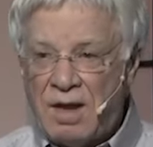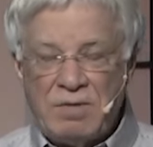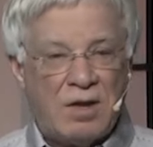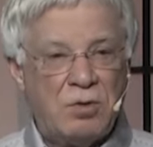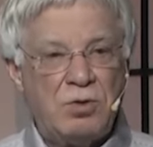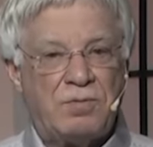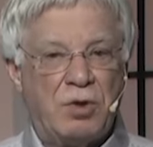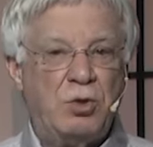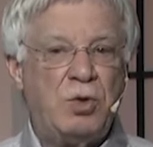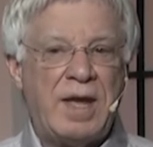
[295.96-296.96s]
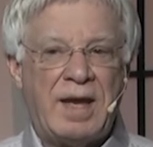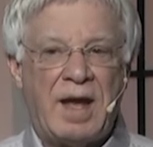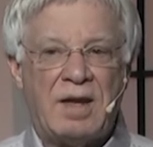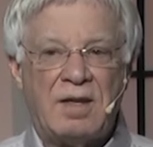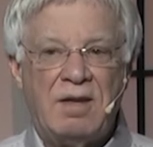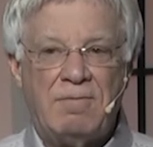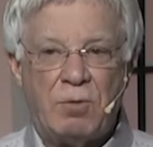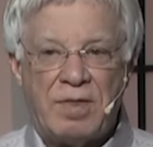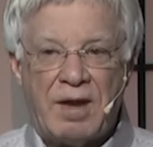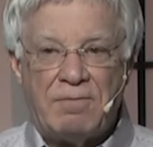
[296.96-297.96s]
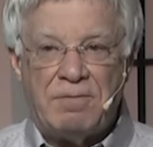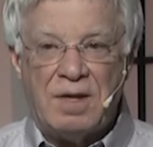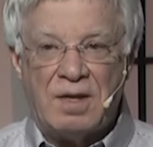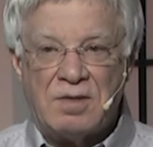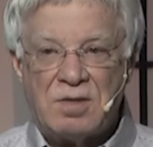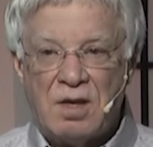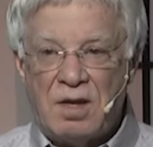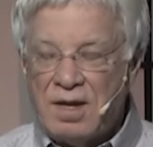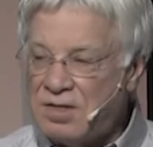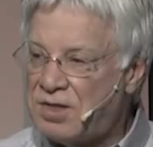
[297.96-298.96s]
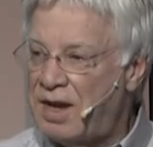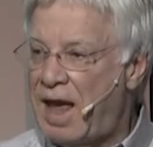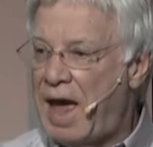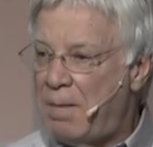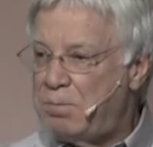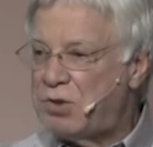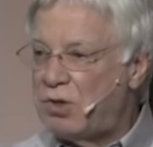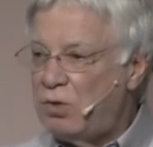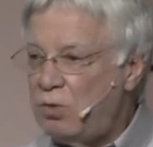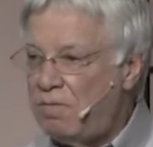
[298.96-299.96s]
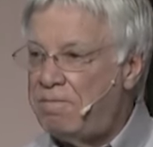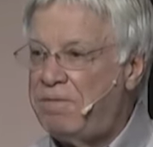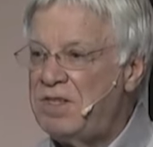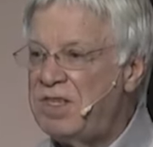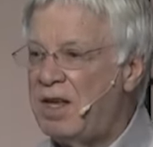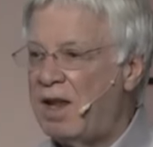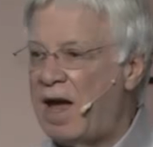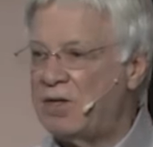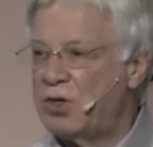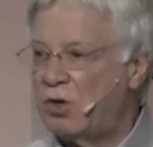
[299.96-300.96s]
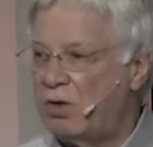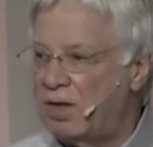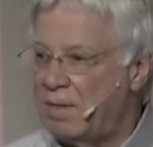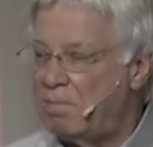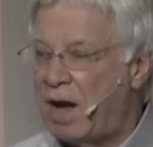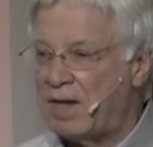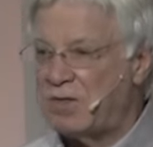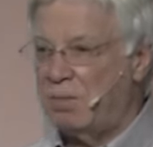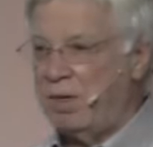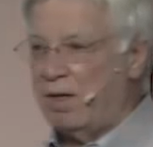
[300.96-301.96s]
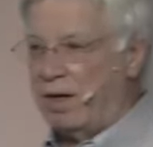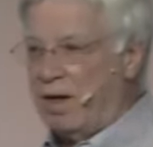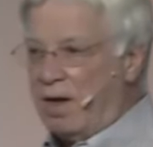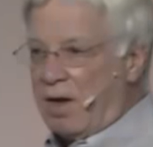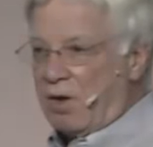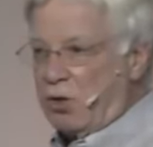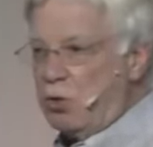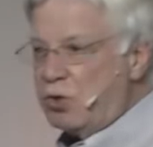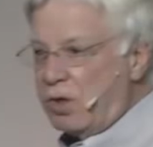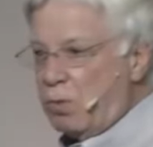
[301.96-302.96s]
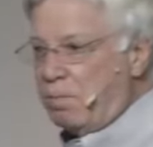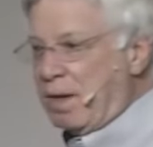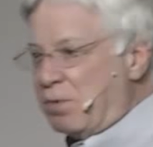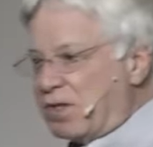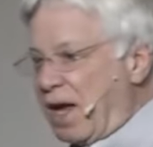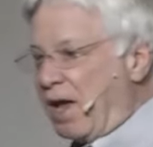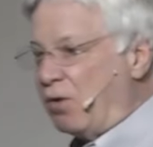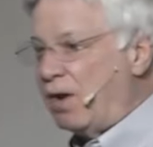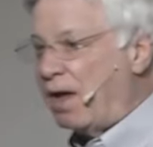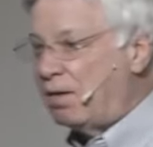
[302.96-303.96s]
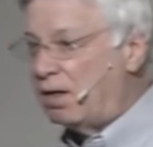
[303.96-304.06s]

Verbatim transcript: I've got news for you. You cannot live without feelings. It's an absolute physiological impossibility. Usually, when people say, I don't